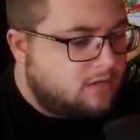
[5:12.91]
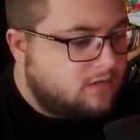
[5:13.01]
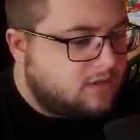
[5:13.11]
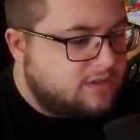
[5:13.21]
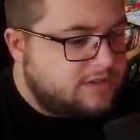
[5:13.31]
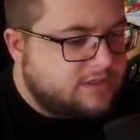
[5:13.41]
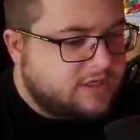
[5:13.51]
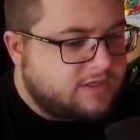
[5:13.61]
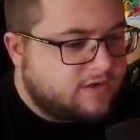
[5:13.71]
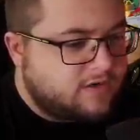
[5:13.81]
Well, he
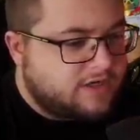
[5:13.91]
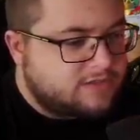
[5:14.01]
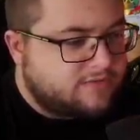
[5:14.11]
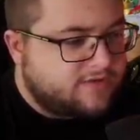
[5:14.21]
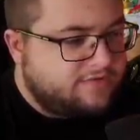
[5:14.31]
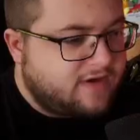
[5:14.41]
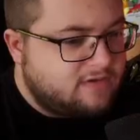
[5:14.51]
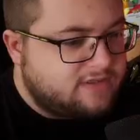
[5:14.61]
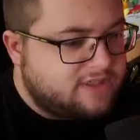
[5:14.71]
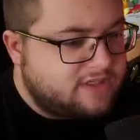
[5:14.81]
died. Okay, so have I
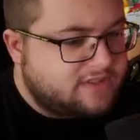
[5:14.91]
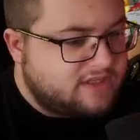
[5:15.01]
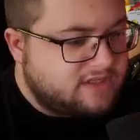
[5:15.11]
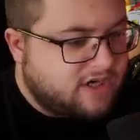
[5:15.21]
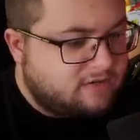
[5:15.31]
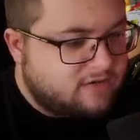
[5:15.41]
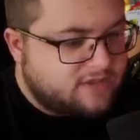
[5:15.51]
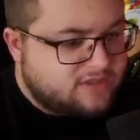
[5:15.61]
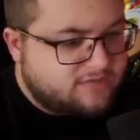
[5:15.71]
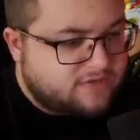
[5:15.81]
found a set gyro
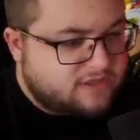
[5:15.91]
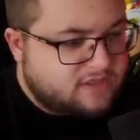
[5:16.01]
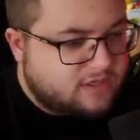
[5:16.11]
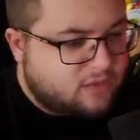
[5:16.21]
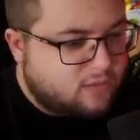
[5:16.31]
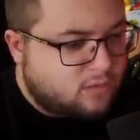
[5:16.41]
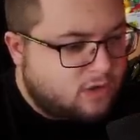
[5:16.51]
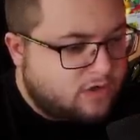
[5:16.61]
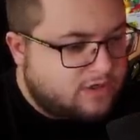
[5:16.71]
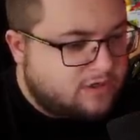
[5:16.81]
sensitivity that's like
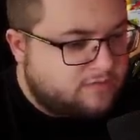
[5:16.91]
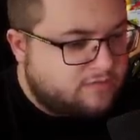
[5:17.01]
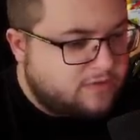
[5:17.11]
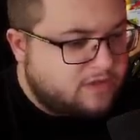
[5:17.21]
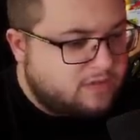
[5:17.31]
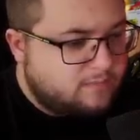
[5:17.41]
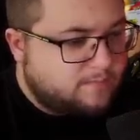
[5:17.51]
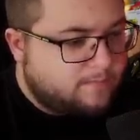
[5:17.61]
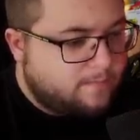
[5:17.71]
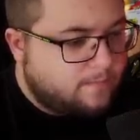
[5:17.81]
working for me?
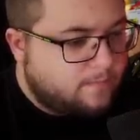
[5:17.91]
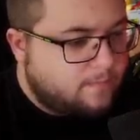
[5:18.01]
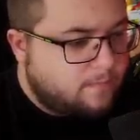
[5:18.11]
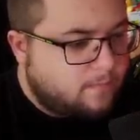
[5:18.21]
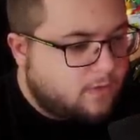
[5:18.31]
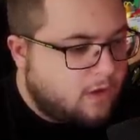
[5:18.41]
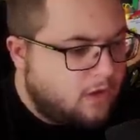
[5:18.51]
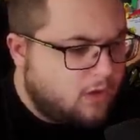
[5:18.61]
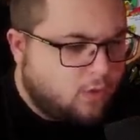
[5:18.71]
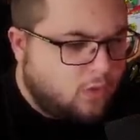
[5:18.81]

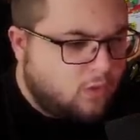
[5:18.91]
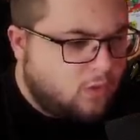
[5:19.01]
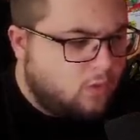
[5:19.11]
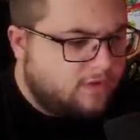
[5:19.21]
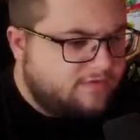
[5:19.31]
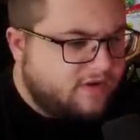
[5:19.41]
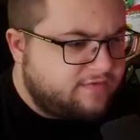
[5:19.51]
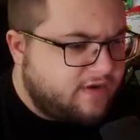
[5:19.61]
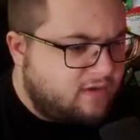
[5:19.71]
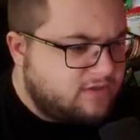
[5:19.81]
Ooh, have I
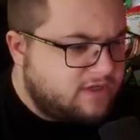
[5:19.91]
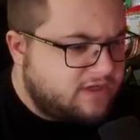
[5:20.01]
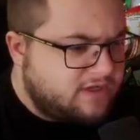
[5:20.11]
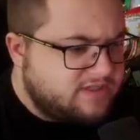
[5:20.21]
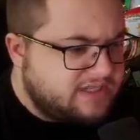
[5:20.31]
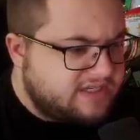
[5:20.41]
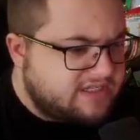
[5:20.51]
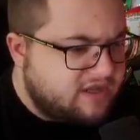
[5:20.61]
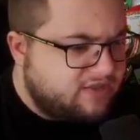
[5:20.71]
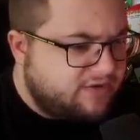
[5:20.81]
found it? Is this
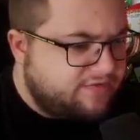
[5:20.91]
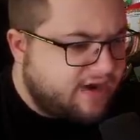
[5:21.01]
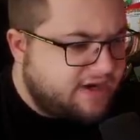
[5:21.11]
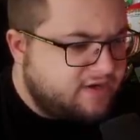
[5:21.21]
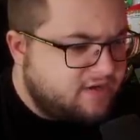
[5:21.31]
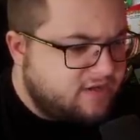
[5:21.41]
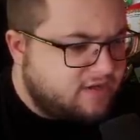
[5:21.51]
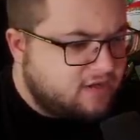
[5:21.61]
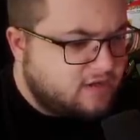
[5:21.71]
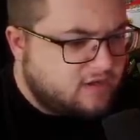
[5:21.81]
the final
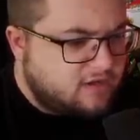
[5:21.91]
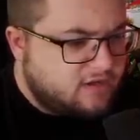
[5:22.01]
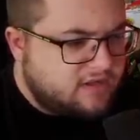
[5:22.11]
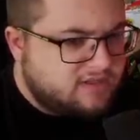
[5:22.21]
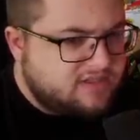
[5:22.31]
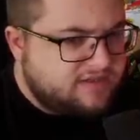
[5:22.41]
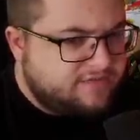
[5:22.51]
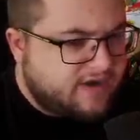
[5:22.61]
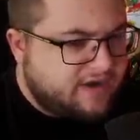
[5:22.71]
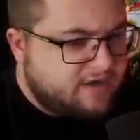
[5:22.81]

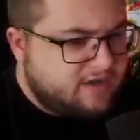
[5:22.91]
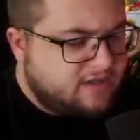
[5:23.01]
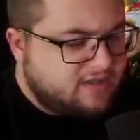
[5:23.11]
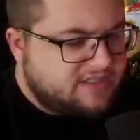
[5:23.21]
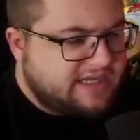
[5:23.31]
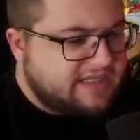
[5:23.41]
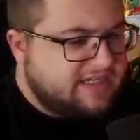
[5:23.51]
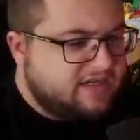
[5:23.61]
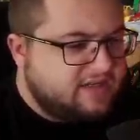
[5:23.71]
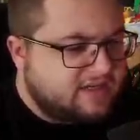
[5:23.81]

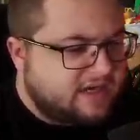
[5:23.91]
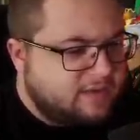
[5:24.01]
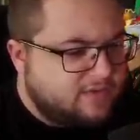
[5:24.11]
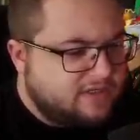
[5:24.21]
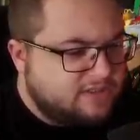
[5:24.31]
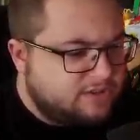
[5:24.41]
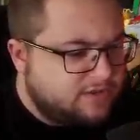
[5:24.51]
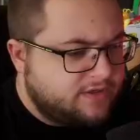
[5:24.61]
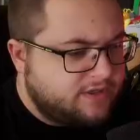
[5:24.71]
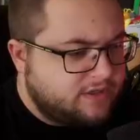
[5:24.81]
setting that I will
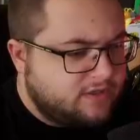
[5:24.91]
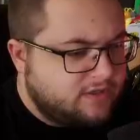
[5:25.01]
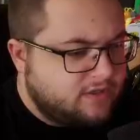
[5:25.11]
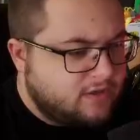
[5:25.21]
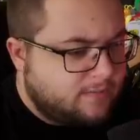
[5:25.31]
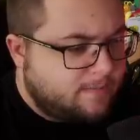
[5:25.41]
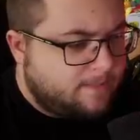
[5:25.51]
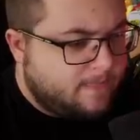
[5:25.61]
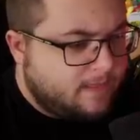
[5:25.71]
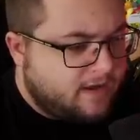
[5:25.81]
enjoy?
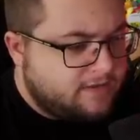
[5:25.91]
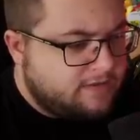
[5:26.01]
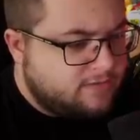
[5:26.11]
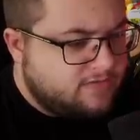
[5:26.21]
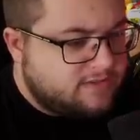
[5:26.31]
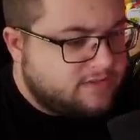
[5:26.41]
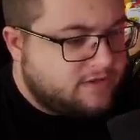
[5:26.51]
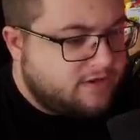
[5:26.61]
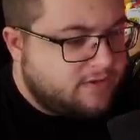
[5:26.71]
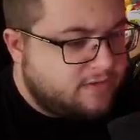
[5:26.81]
I don't
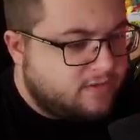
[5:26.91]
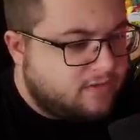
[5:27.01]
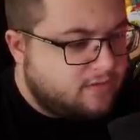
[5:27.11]
know.